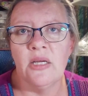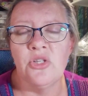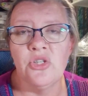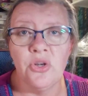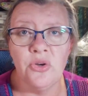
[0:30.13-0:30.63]

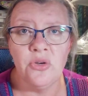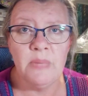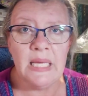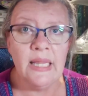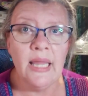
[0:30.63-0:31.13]

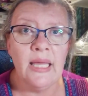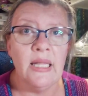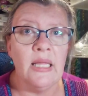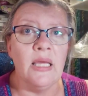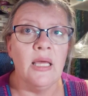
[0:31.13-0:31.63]
concerned me
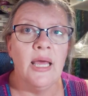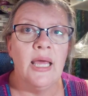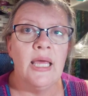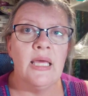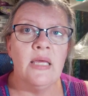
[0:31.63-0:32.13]
lately
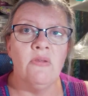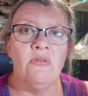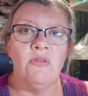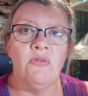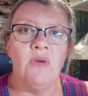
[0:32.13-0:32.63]
is